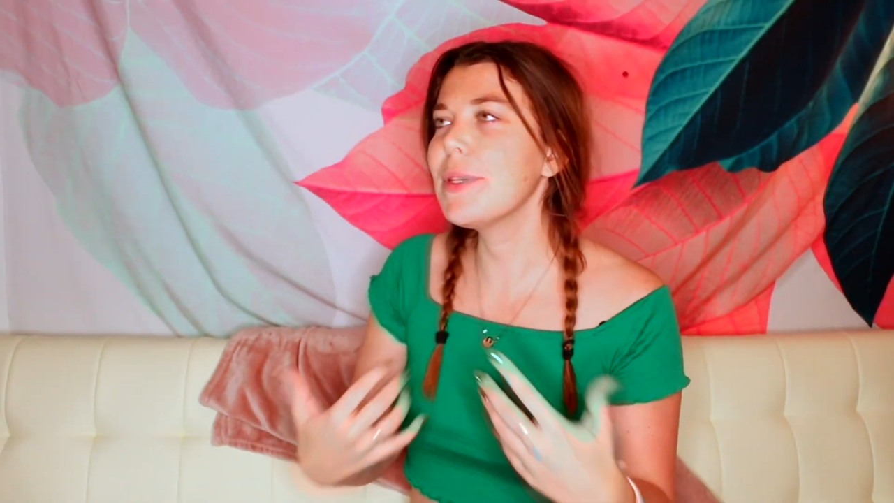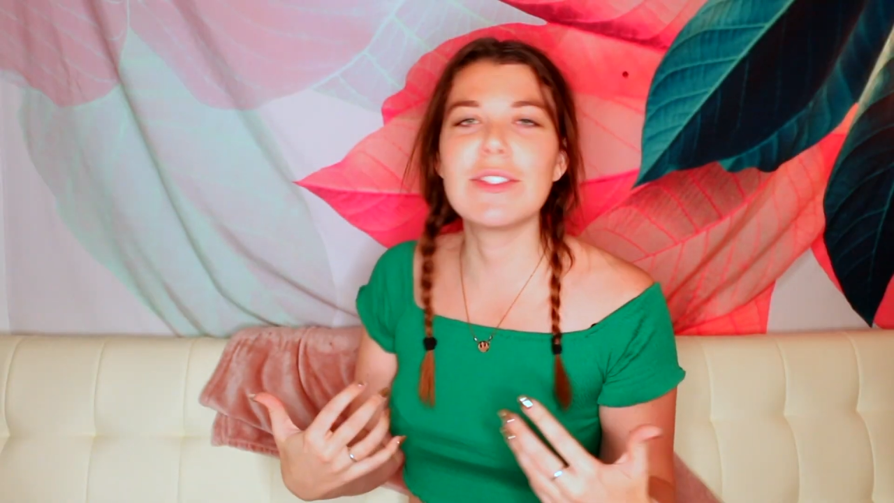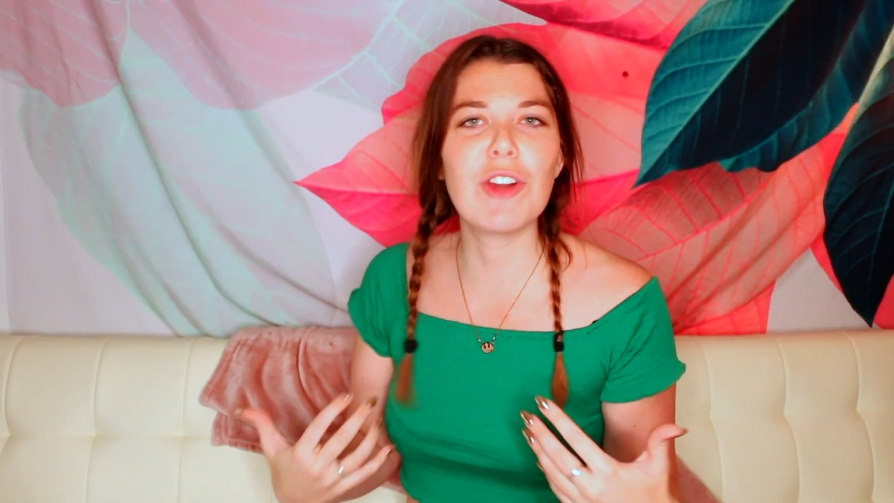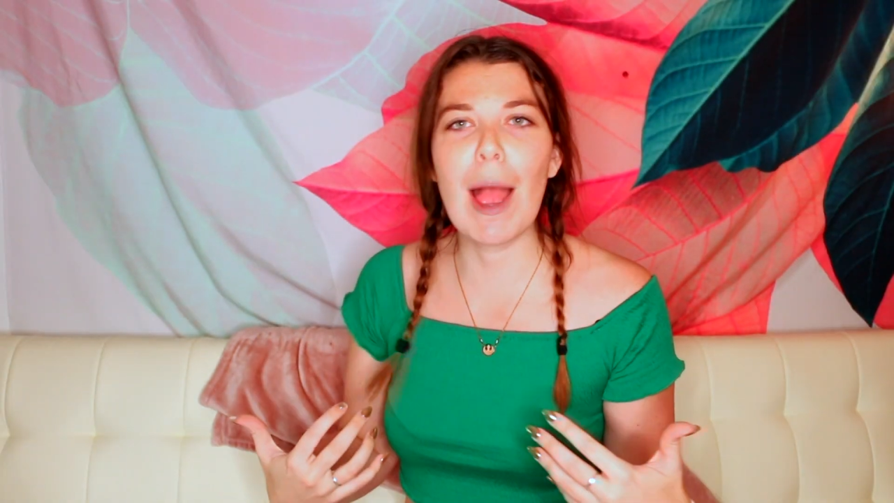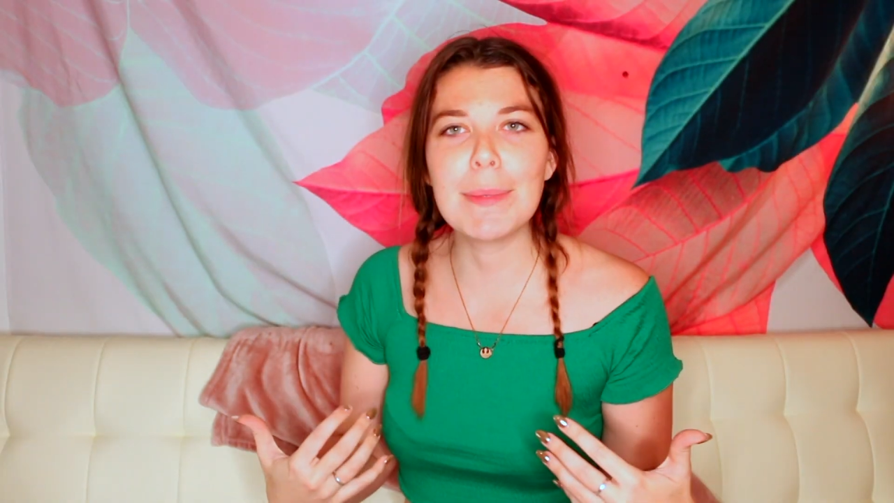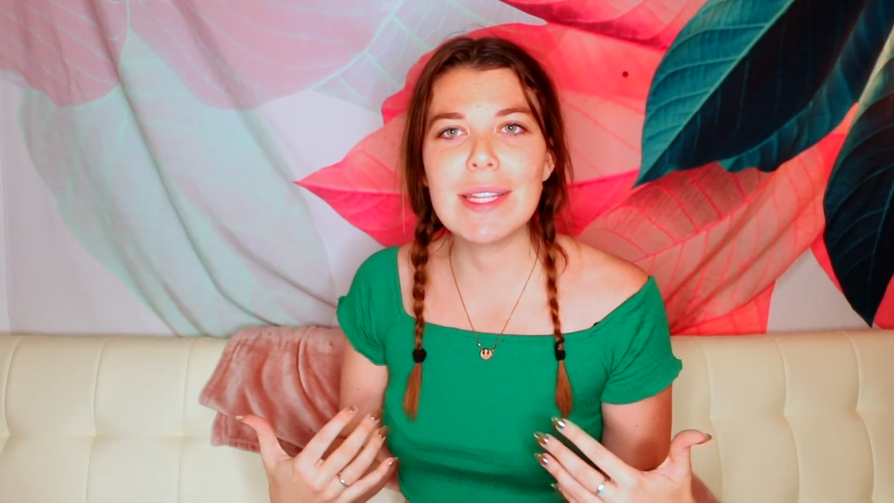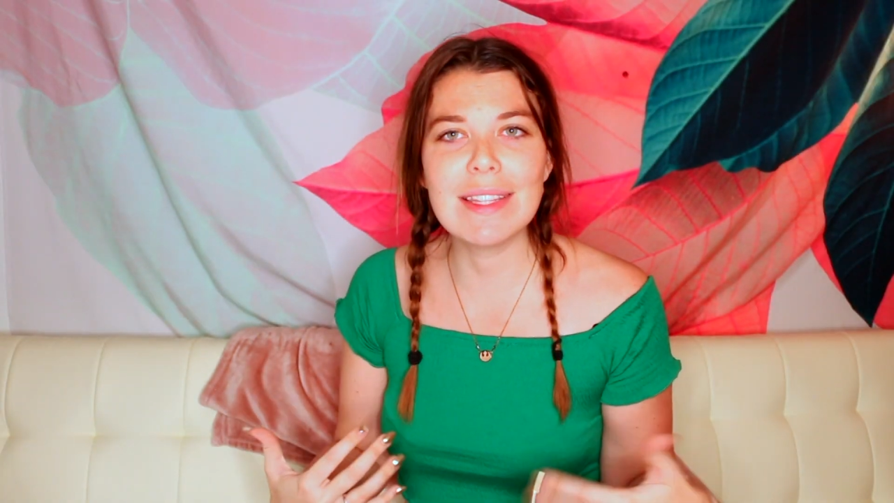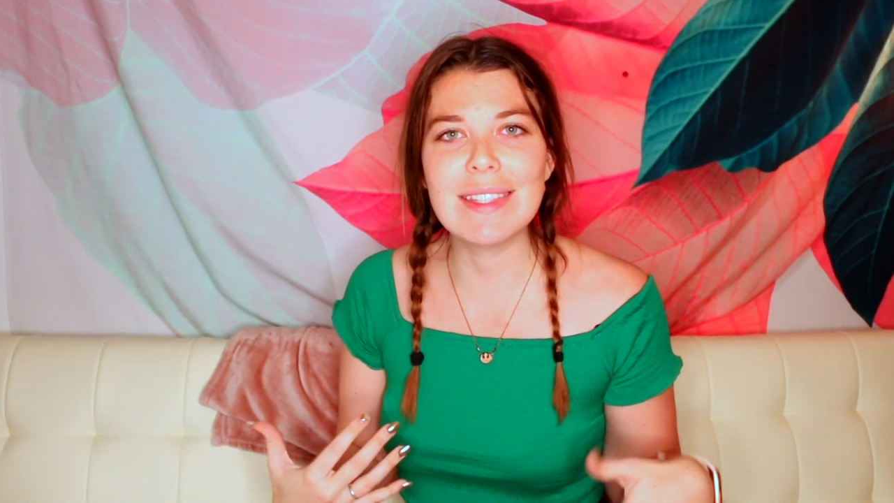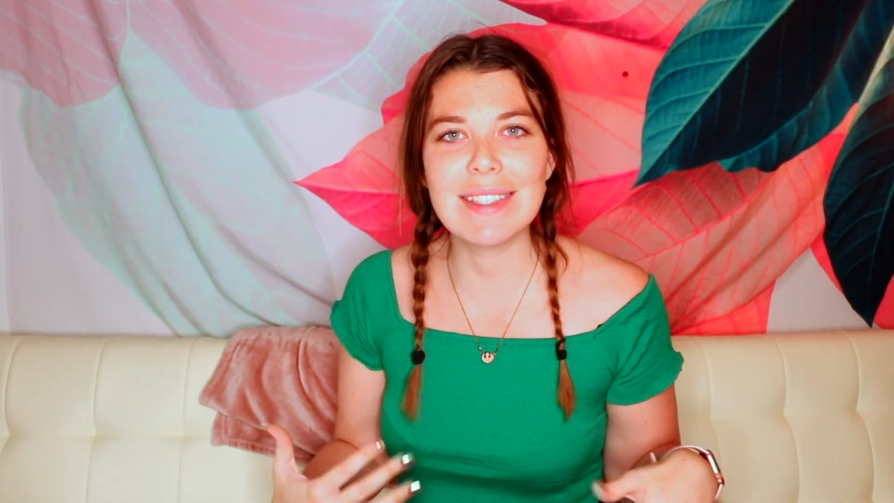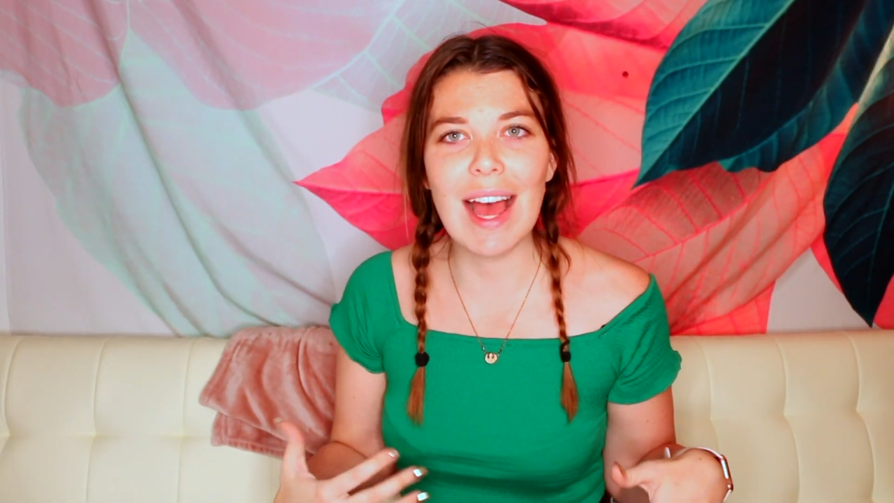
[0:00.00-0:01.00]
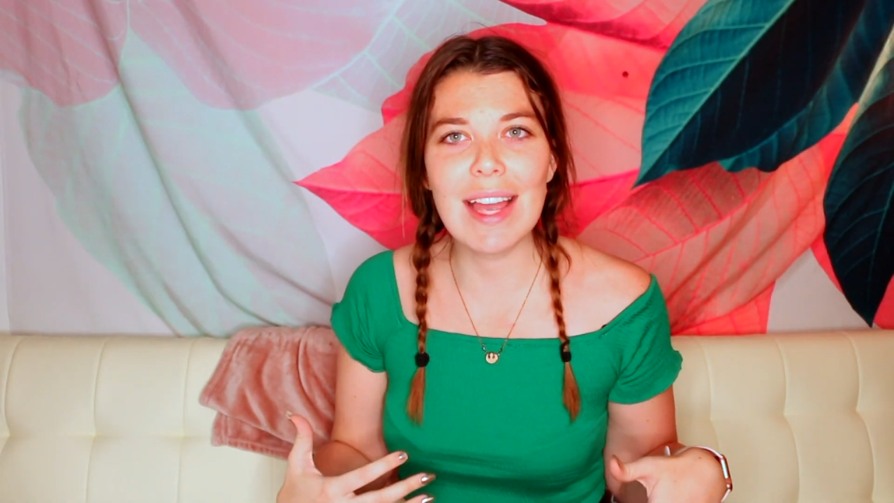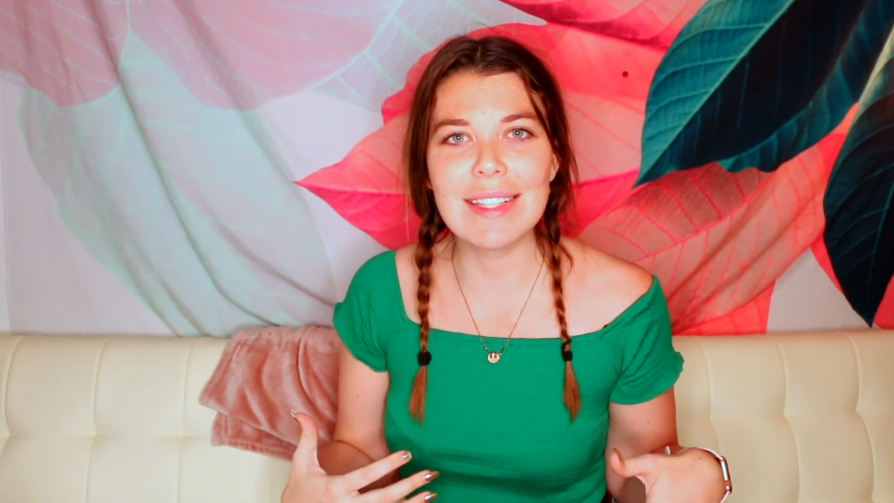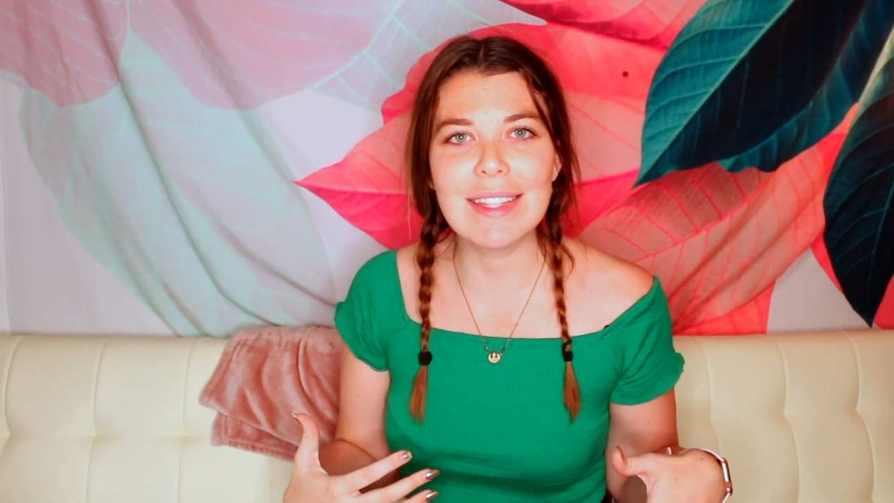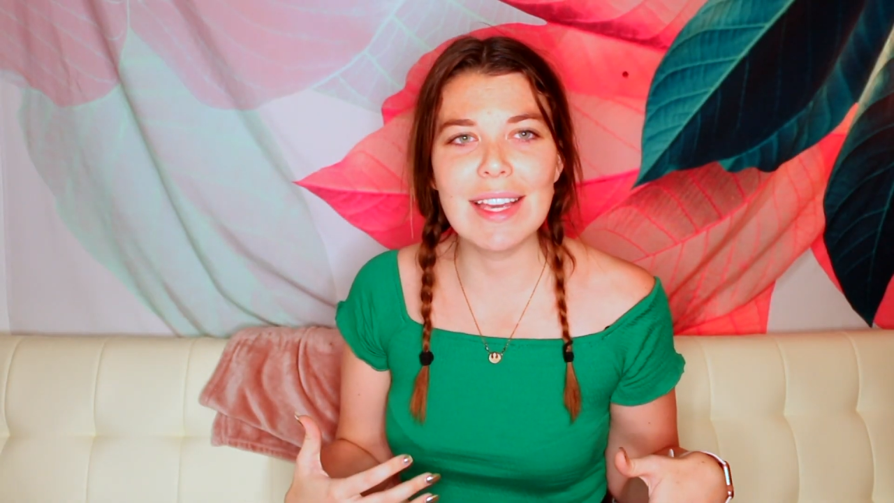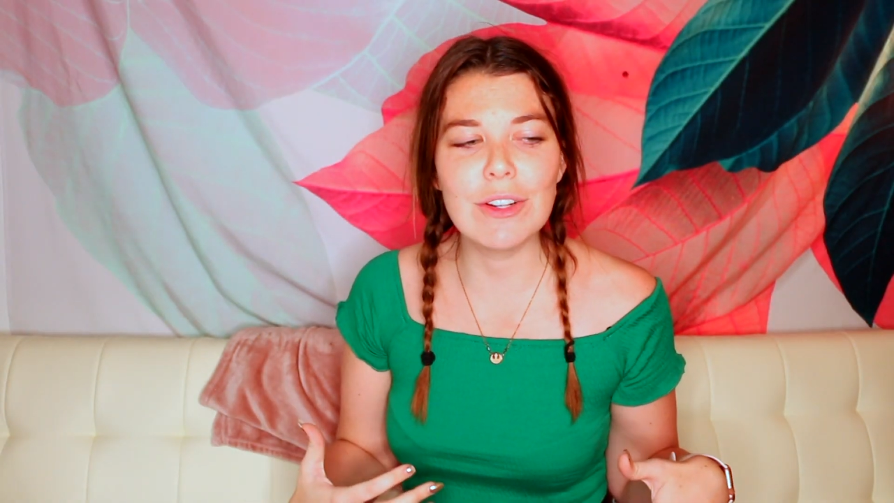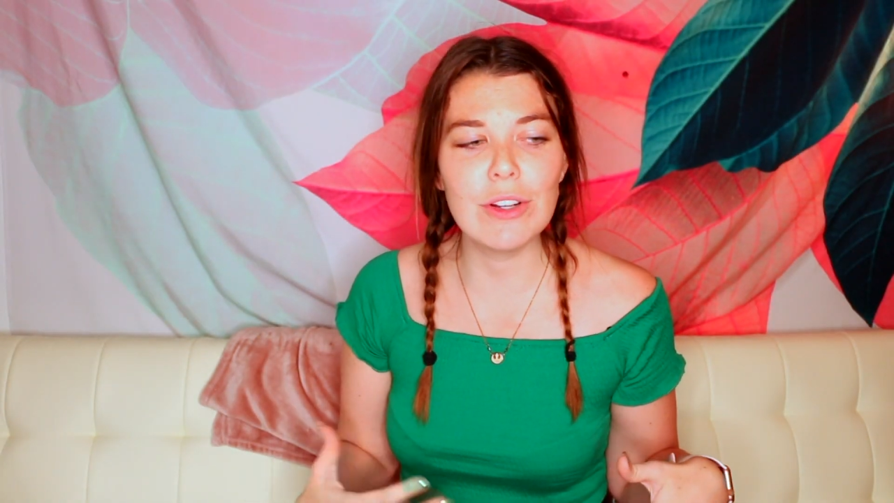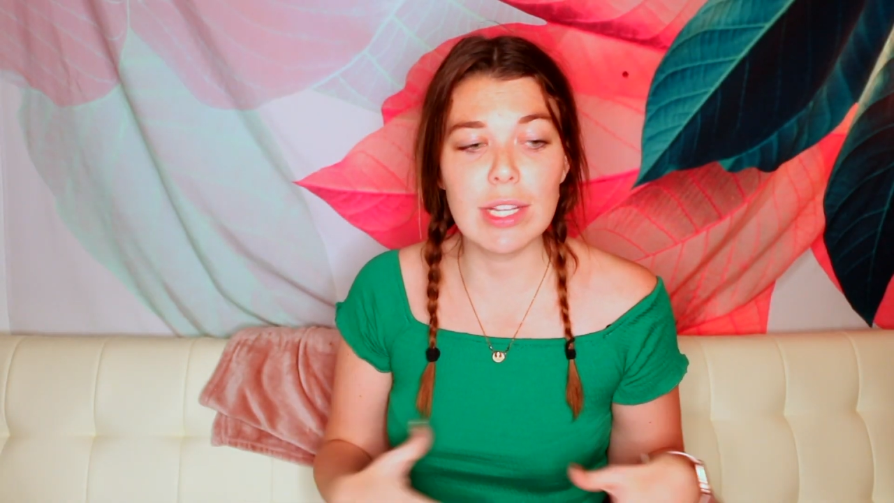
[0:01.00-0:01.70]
was trapped in this diet cycle